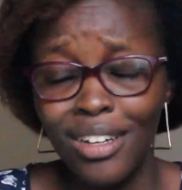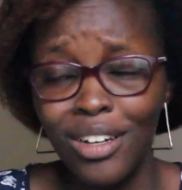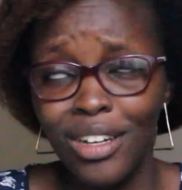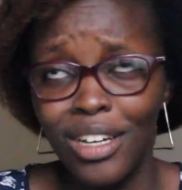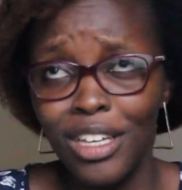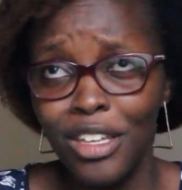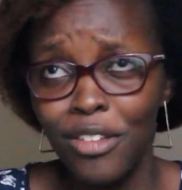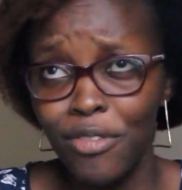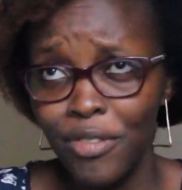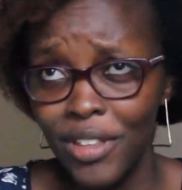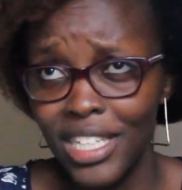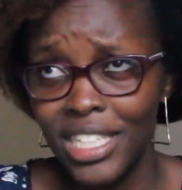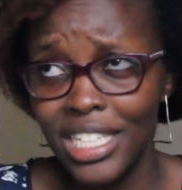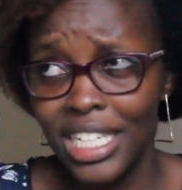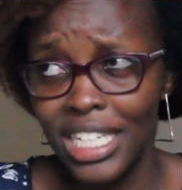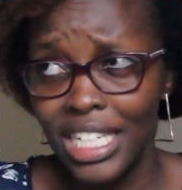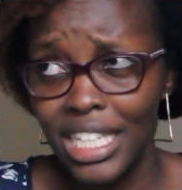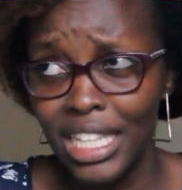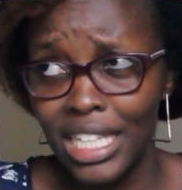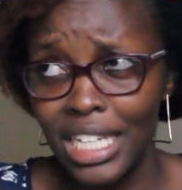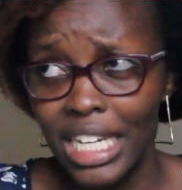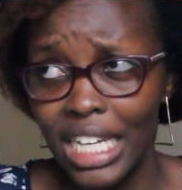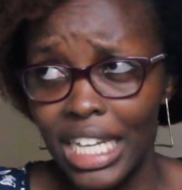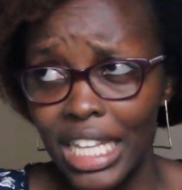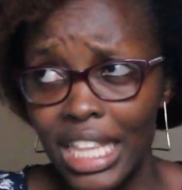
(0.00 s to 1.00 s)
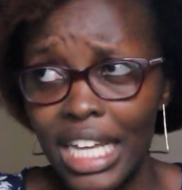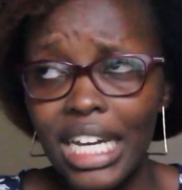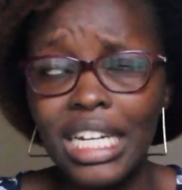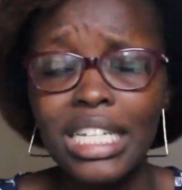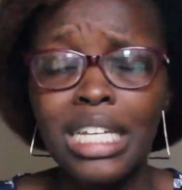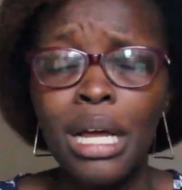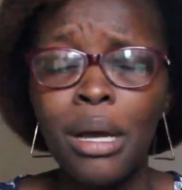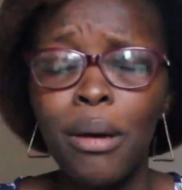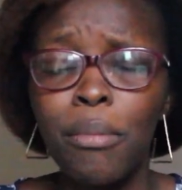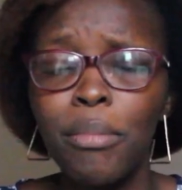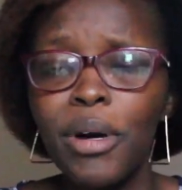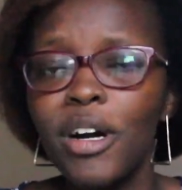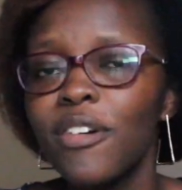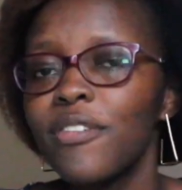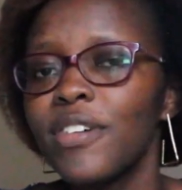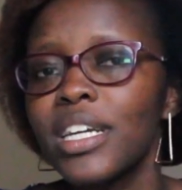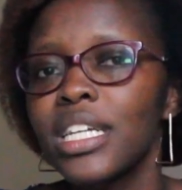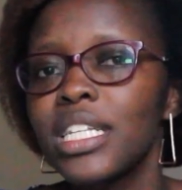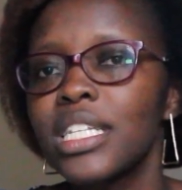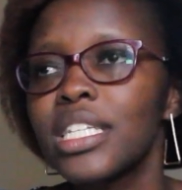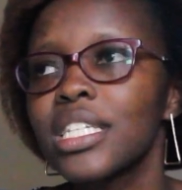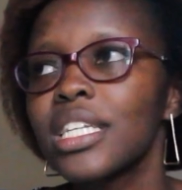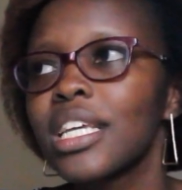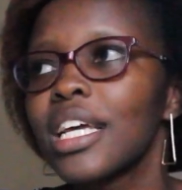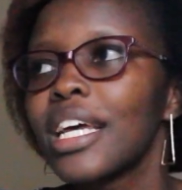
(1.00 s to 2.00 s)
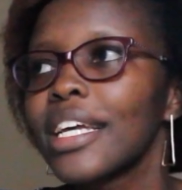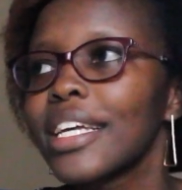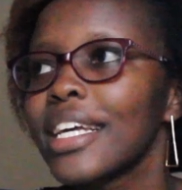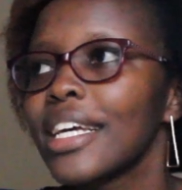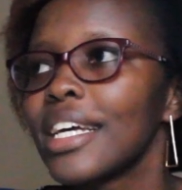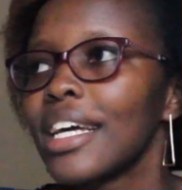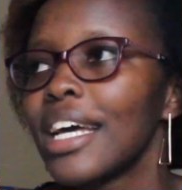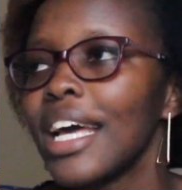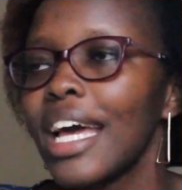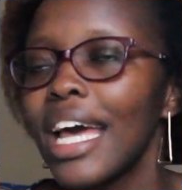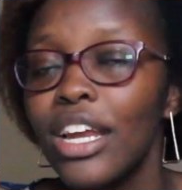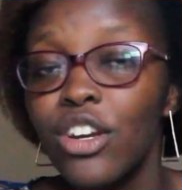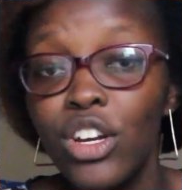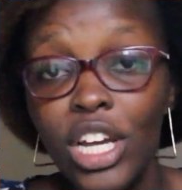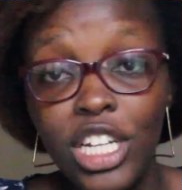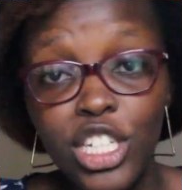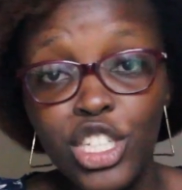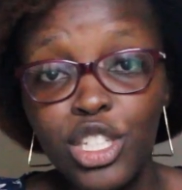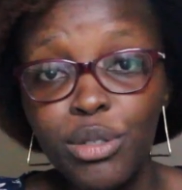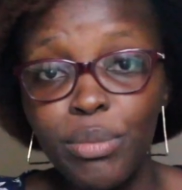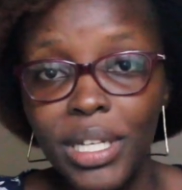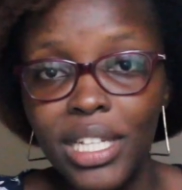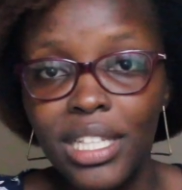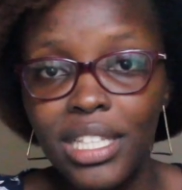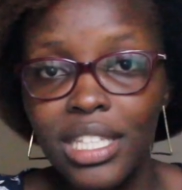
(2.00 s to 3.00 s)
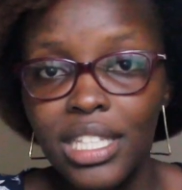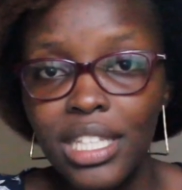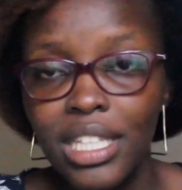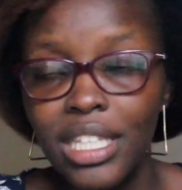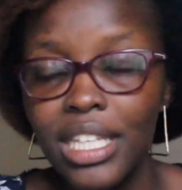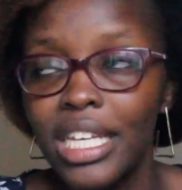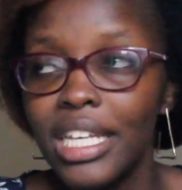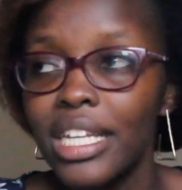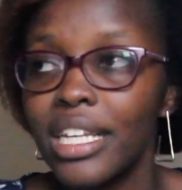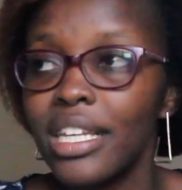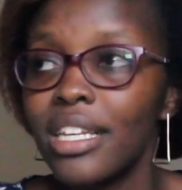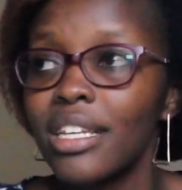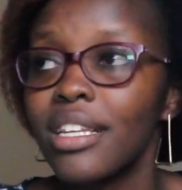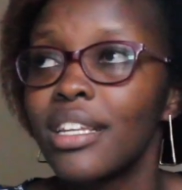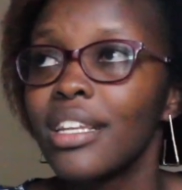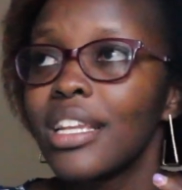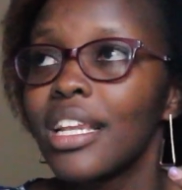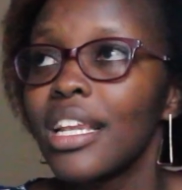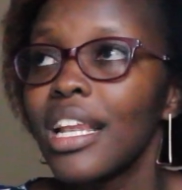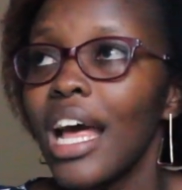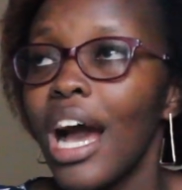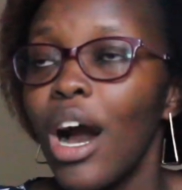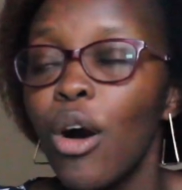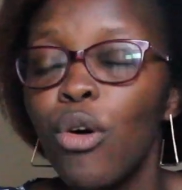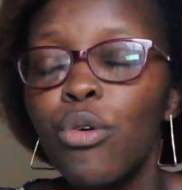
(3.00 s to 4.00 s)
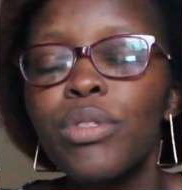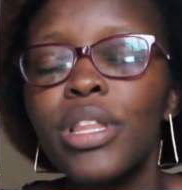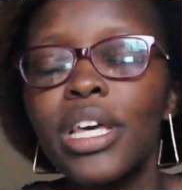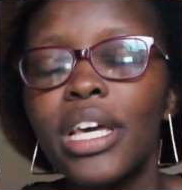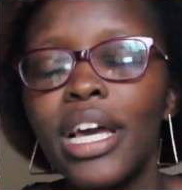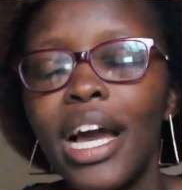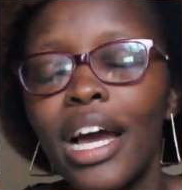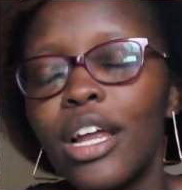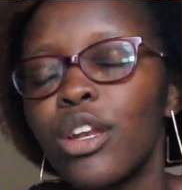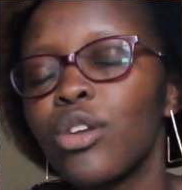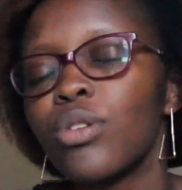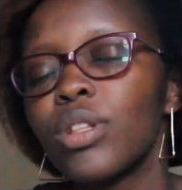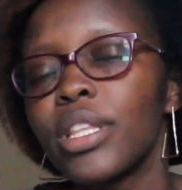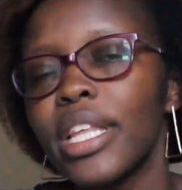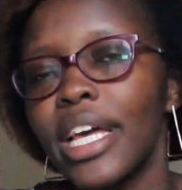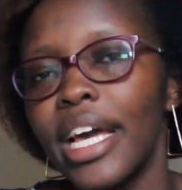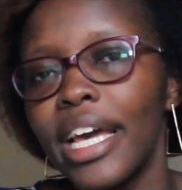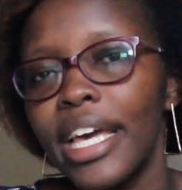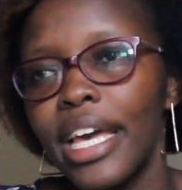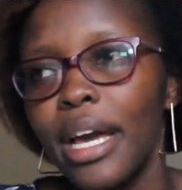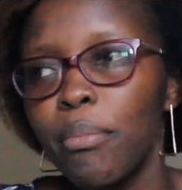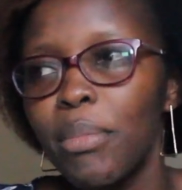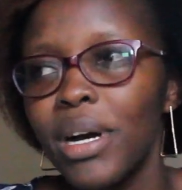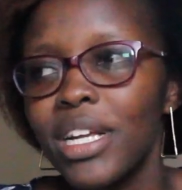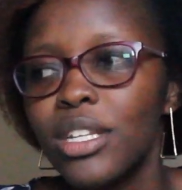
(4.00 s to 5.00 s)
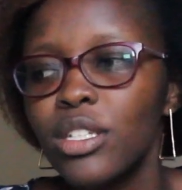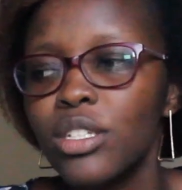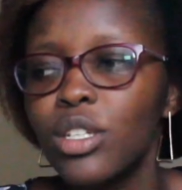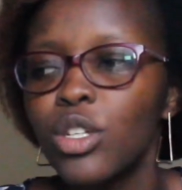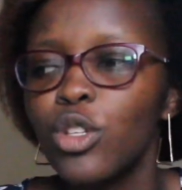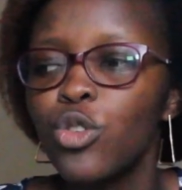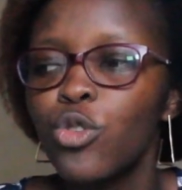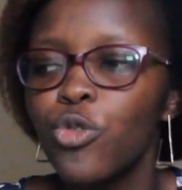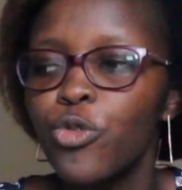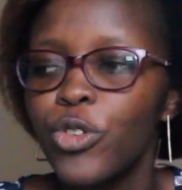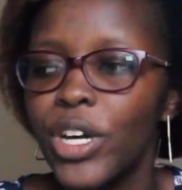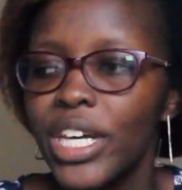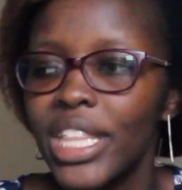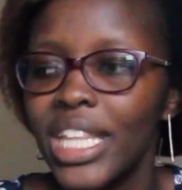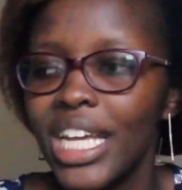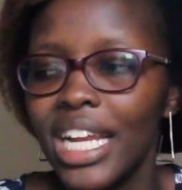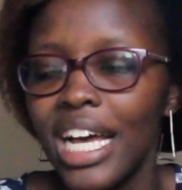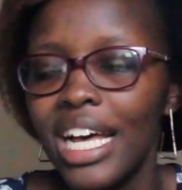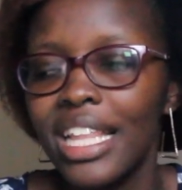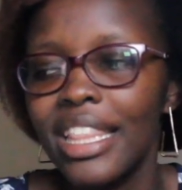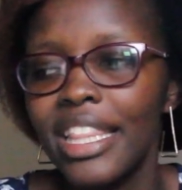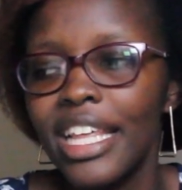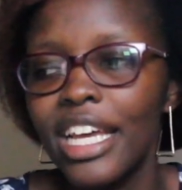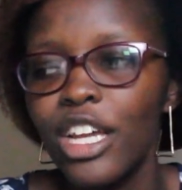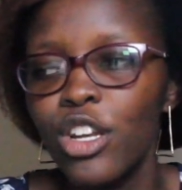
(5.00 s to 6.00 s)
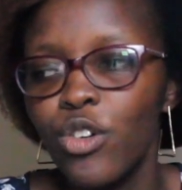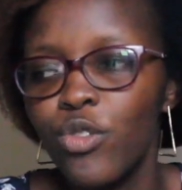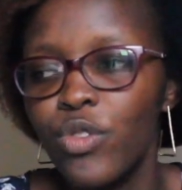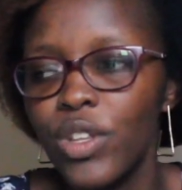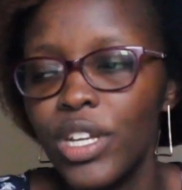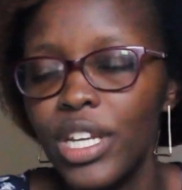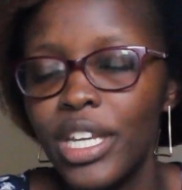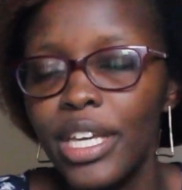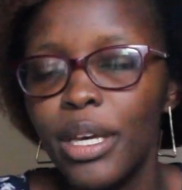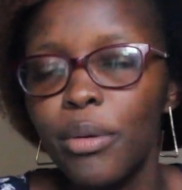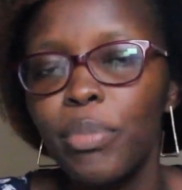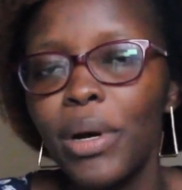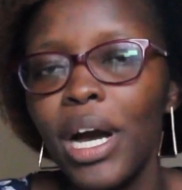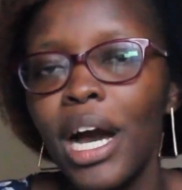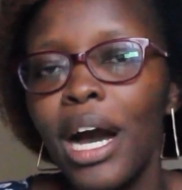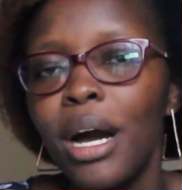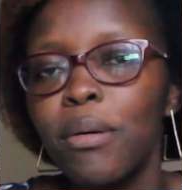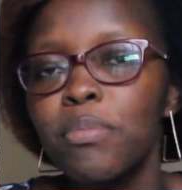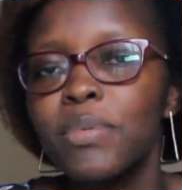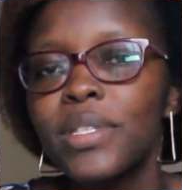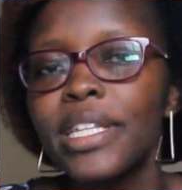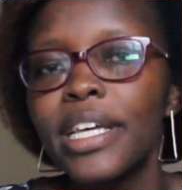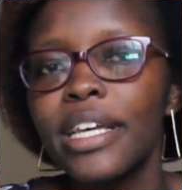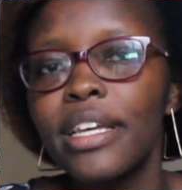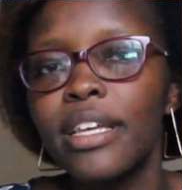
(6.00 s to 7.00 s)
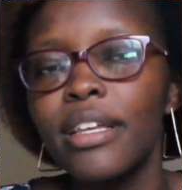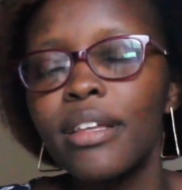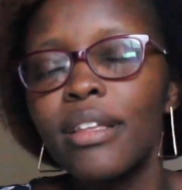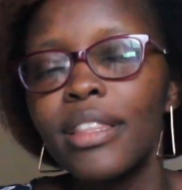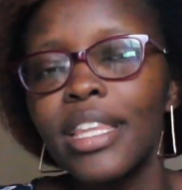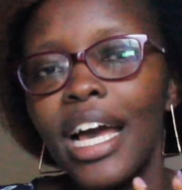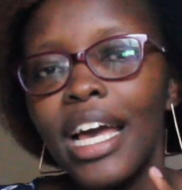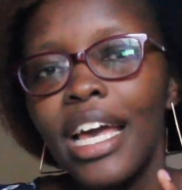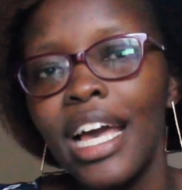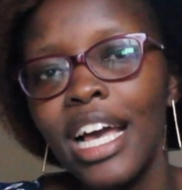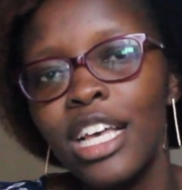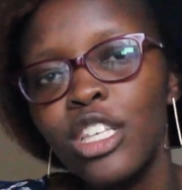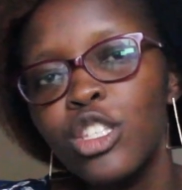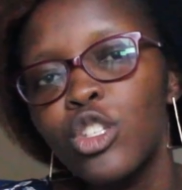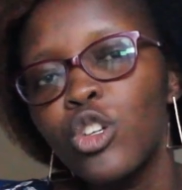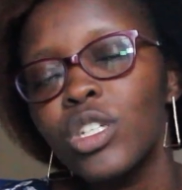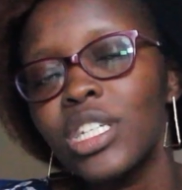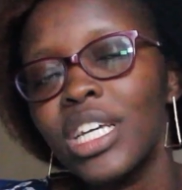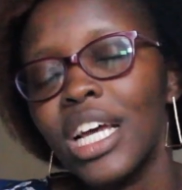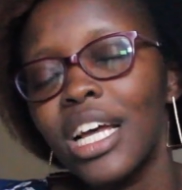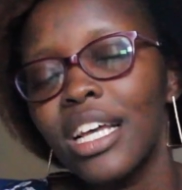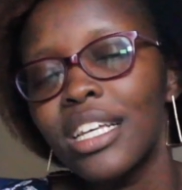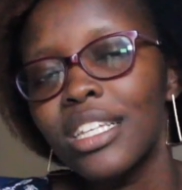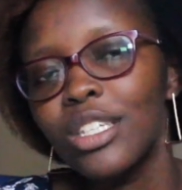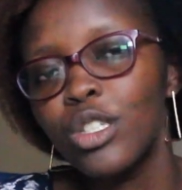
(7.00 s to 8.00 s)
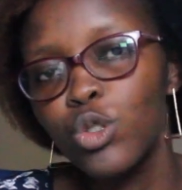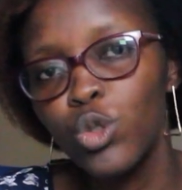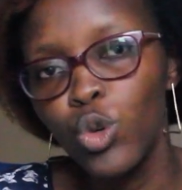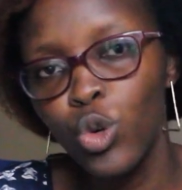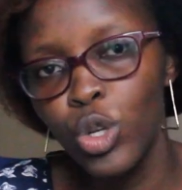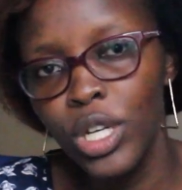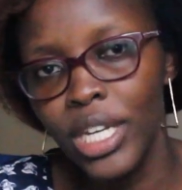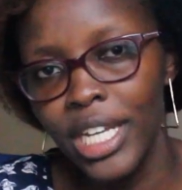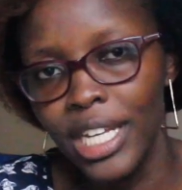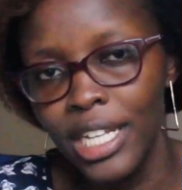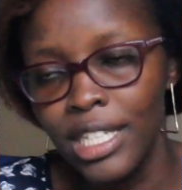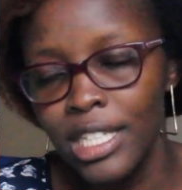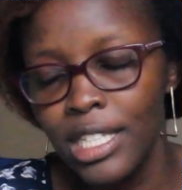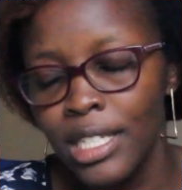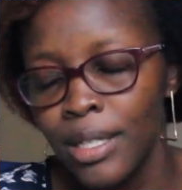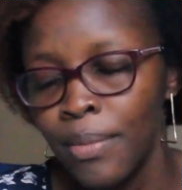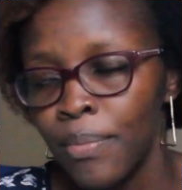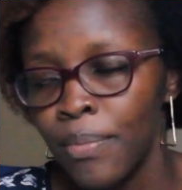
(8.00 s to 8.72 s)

if there's anything like that, perfect regimens in how they handle their hair. But you find that at the end of the day, perhaps their hair is not so dense,